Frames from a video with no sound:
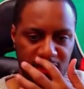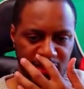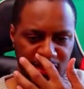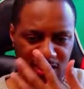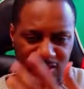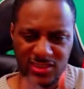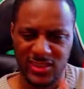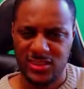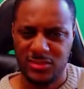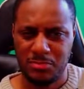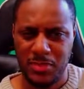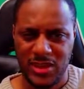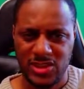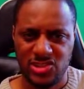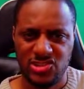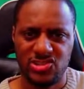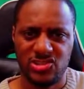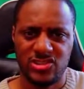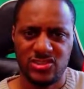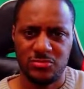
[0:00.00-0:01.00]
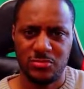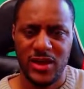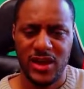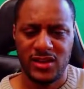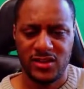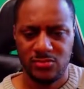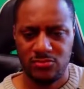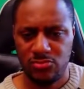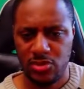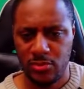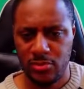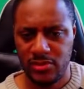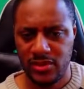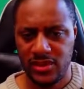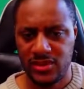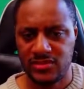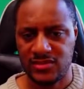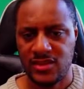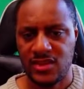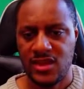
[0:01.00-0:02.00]
Is it Spanish inspired? Probably
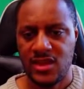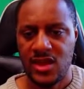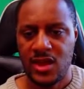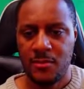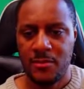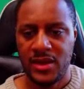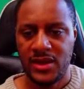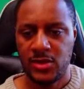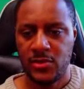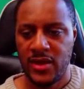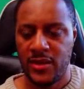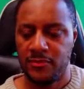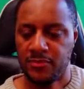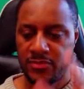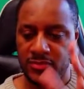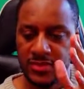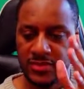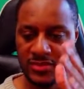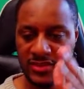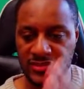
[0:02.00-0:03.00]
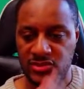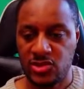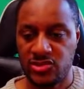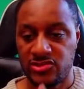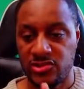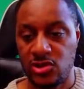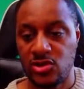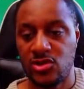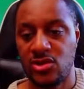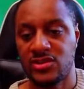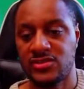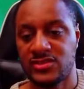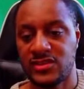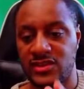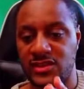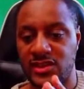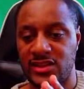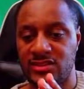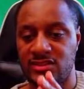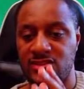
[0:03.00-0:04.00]
is. But anyway, Discos Locos
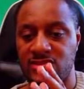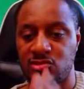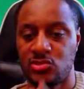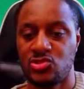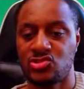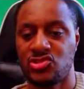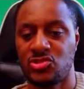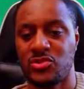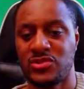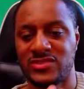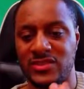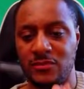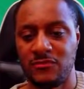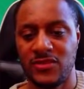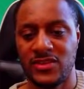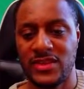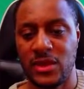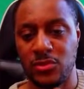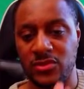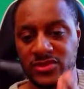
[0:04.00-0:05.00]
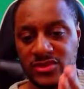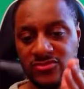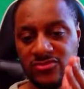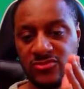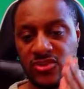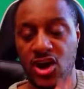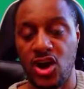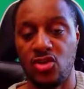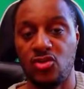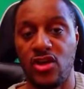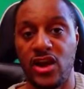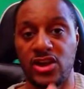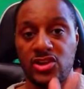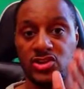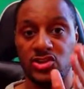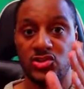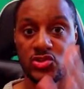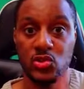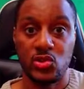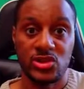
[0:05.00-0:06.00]
Deadly Disc Launcher was something that was in Far Cry
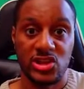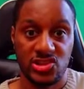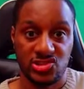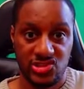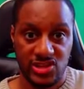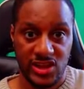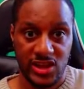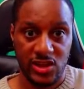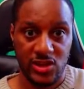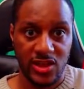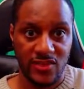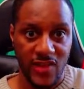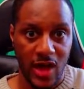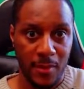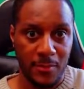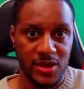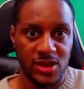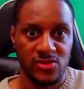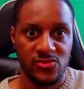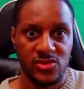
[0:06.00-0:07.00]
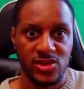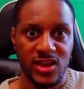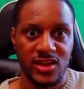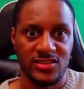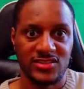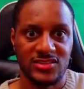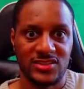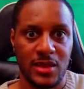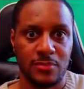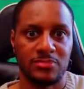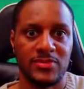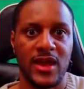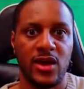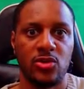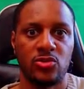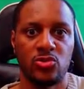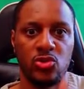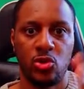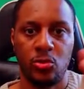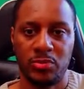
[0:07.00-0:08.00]
New Dawn actually. I don't know how many of you guys skipped that or
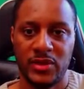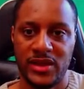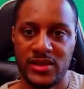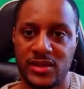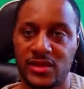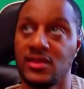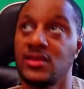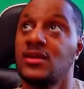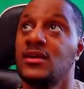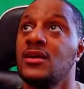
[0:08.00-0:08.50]
not or played it.